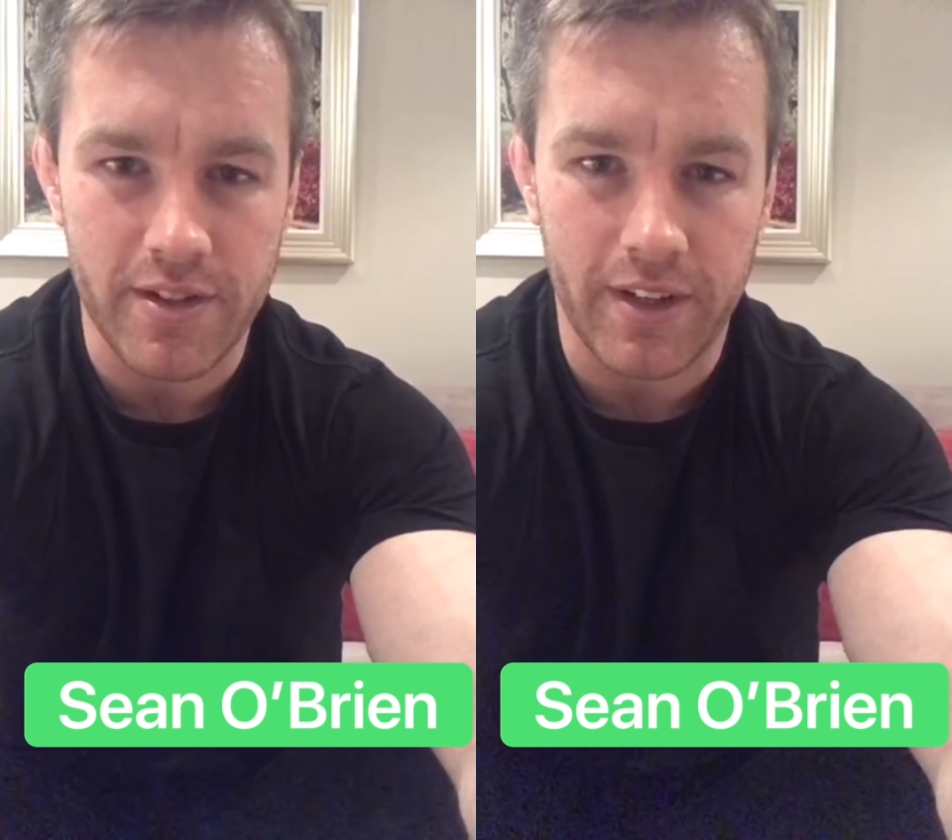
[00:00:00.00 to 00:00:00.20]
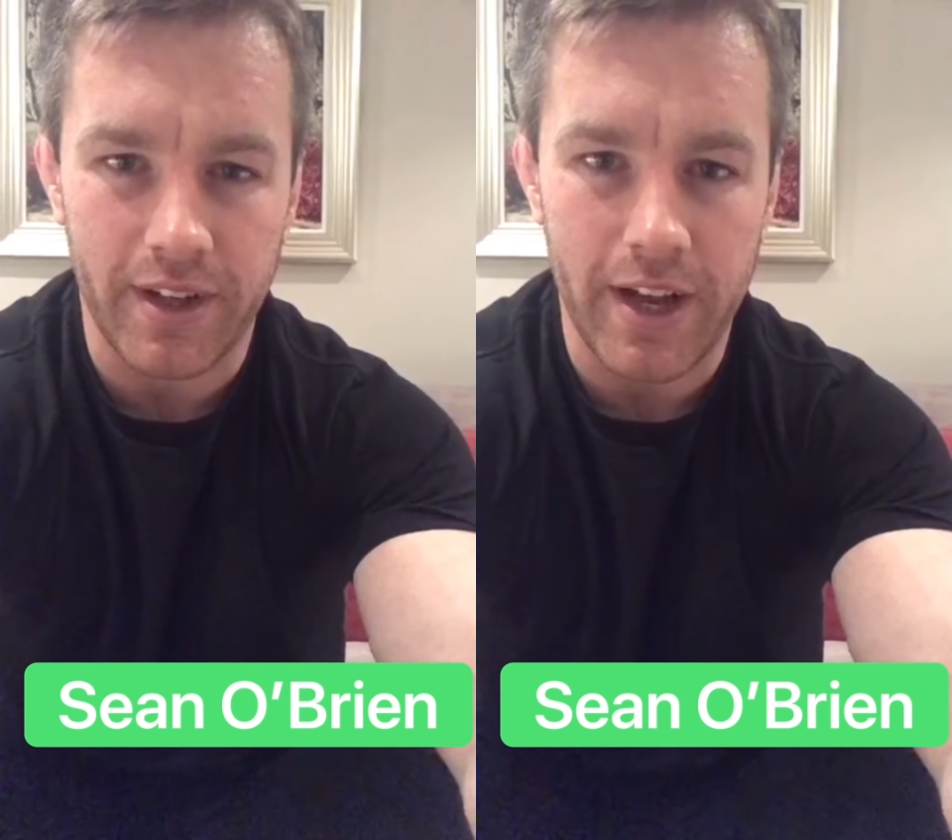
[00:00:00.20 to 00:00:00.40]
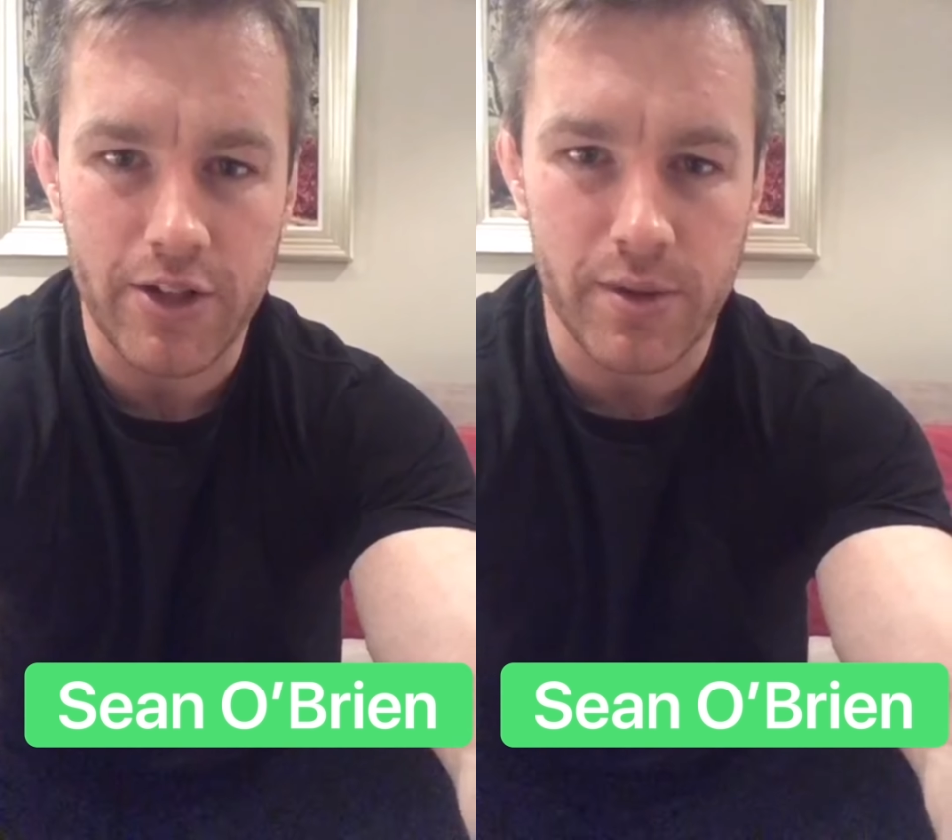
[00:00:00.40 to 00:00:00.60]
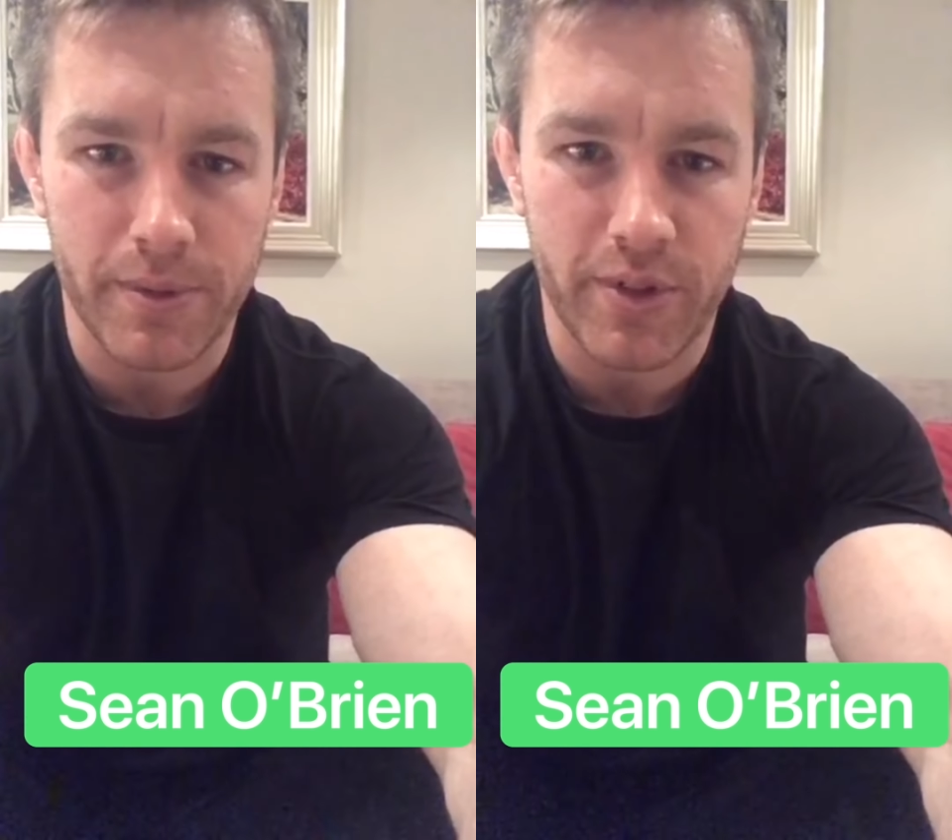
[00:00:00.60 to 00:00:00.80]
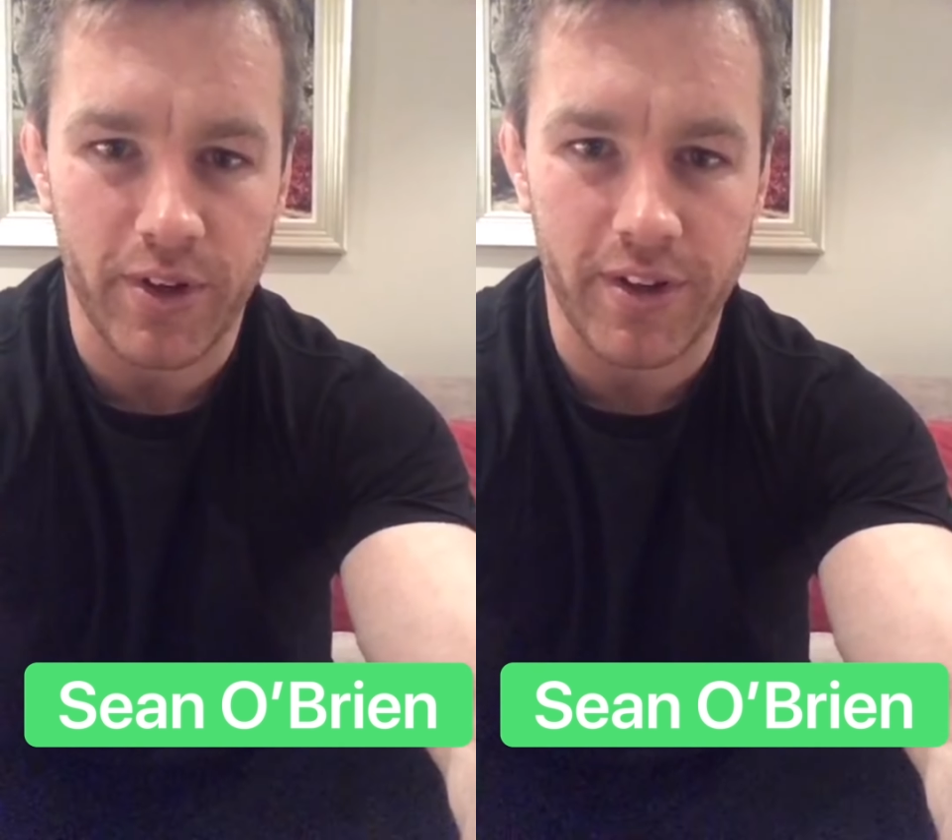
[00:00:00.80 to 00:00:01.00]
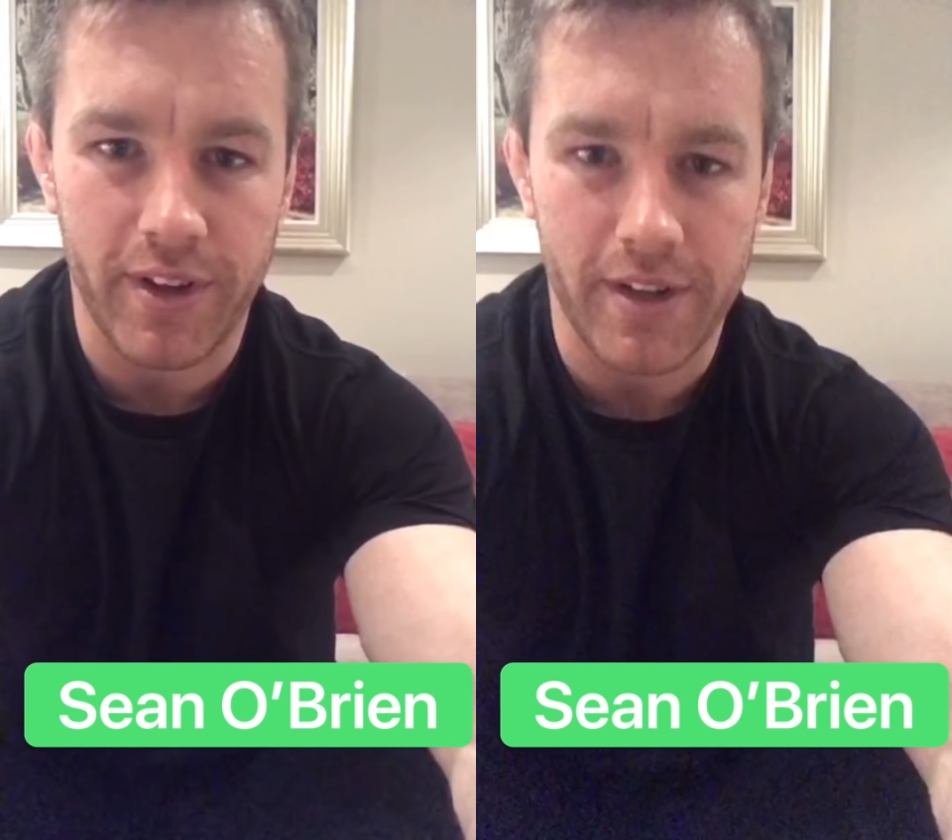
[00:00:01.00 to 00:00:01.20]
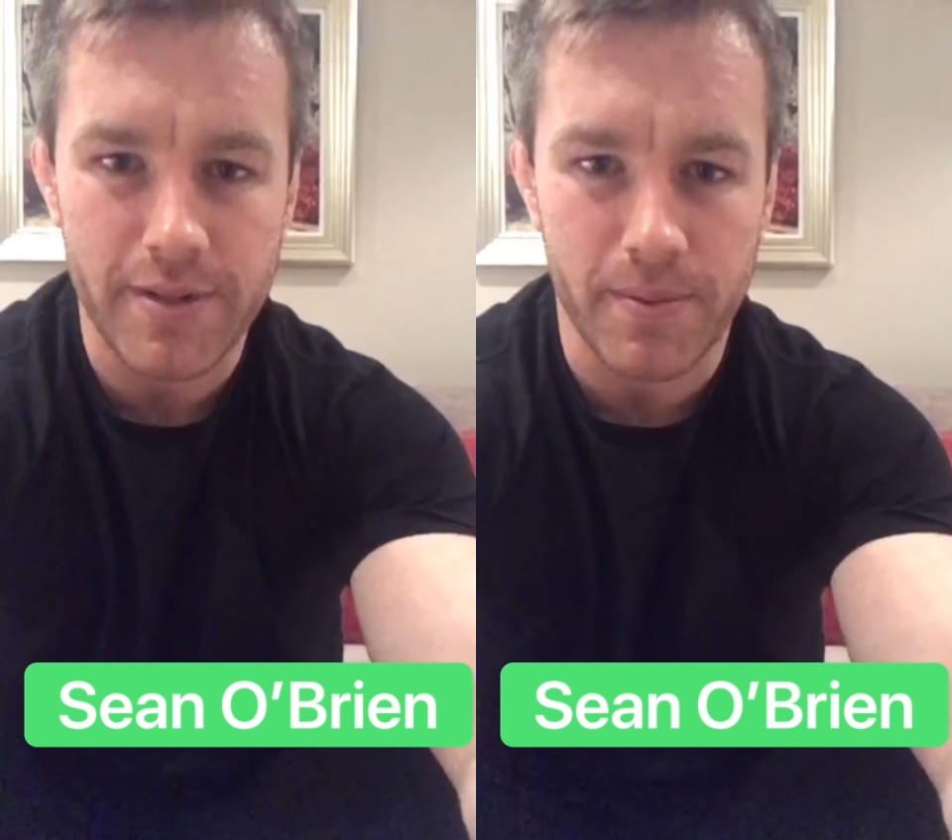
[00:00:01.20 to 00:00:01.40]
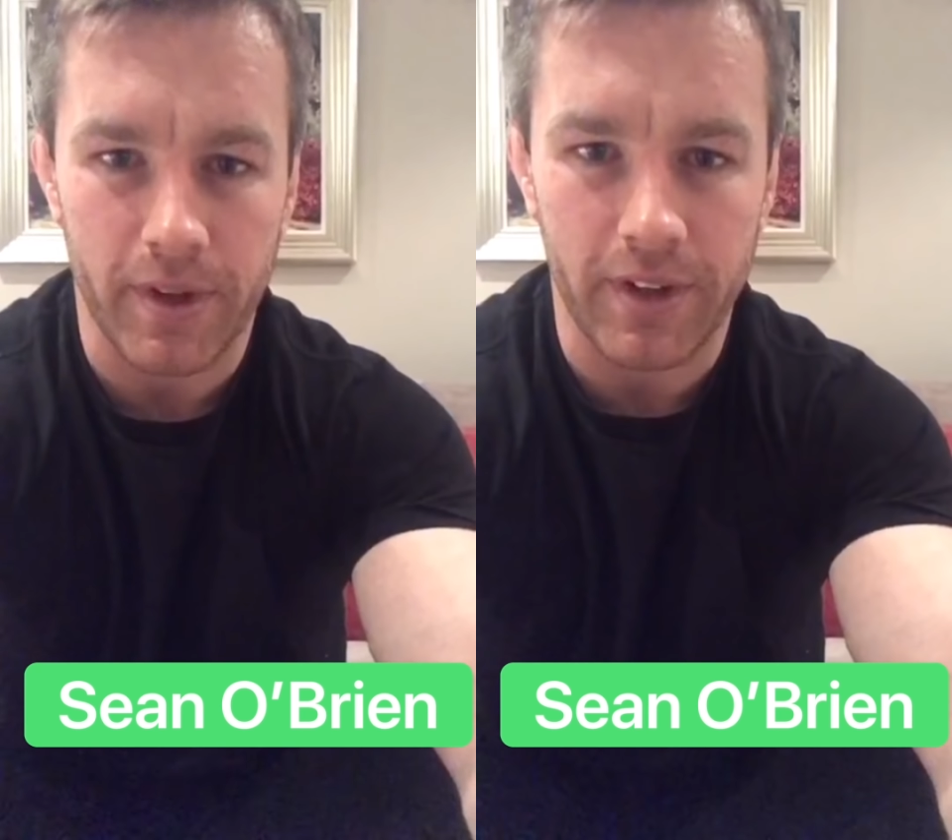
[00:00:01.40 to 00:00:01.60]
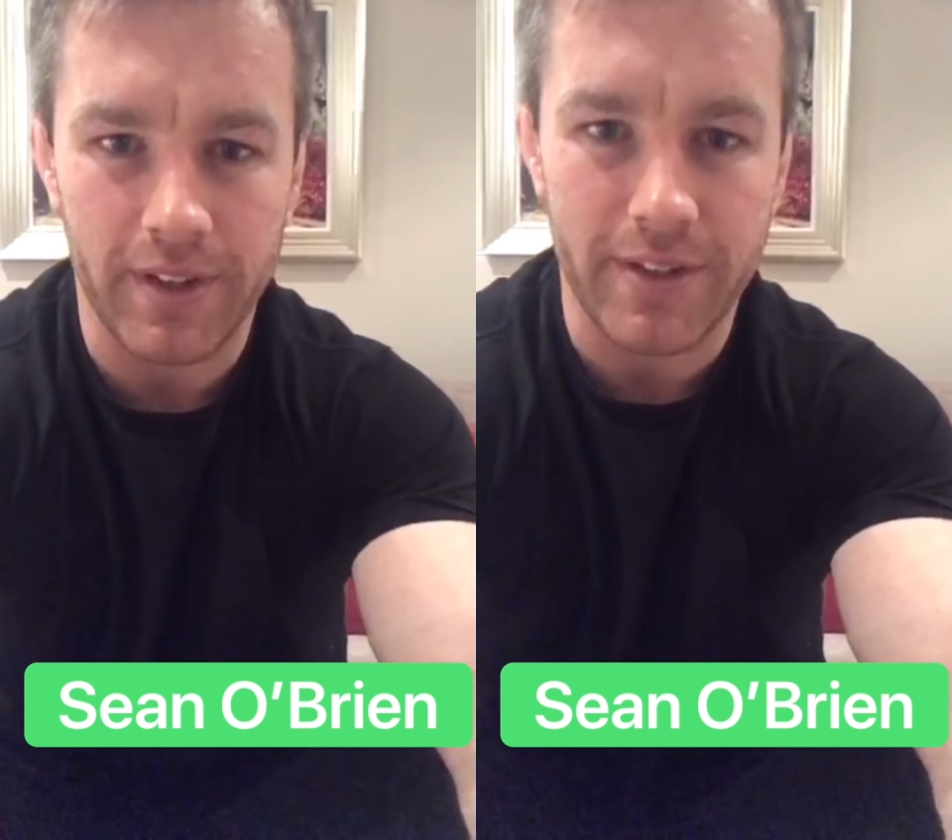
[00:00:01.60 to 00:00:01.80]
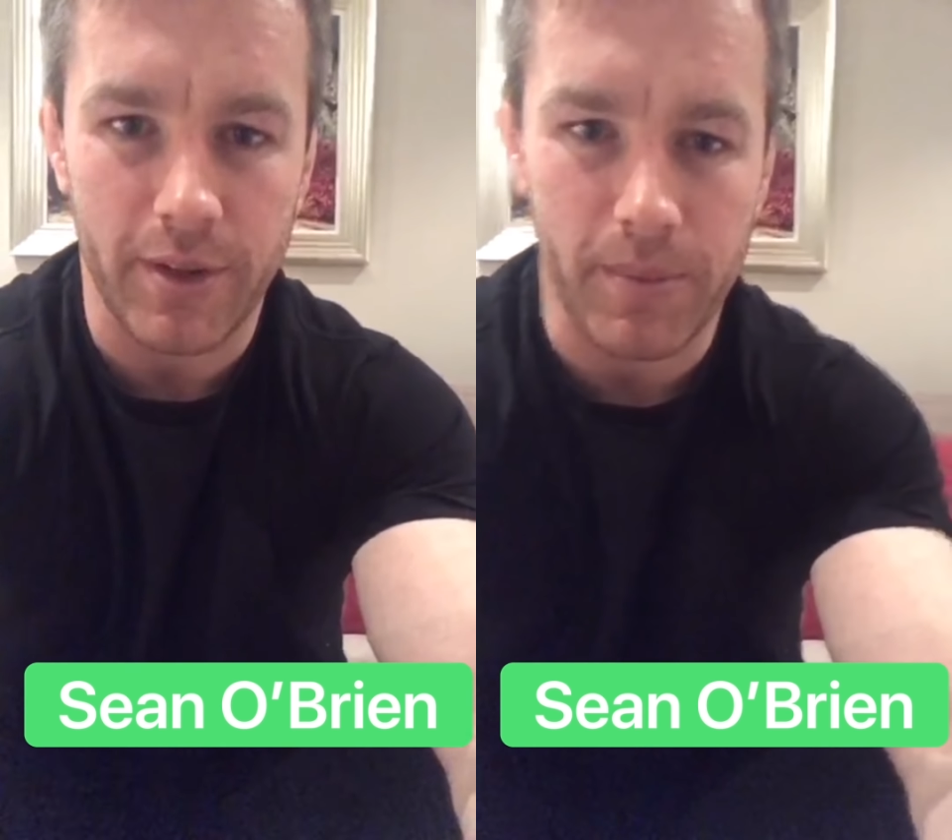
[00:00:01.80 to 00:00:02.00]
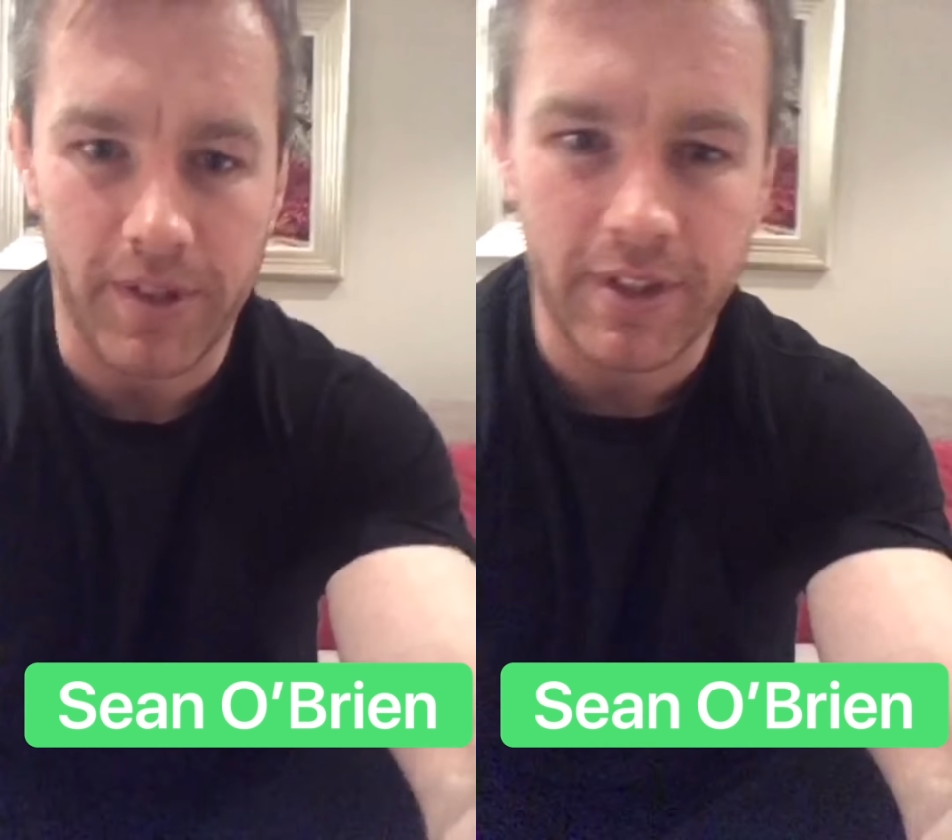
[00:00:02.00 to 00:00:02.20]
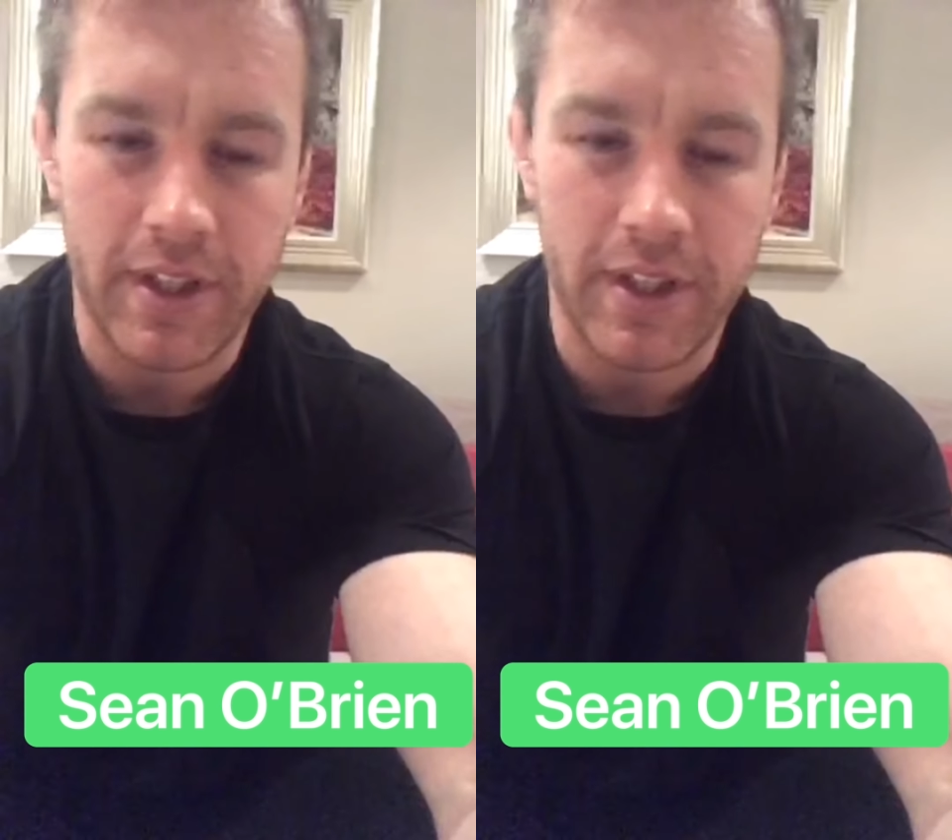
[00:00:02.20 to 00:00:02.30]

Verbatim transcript: the National Maternity Hospital in Dublin.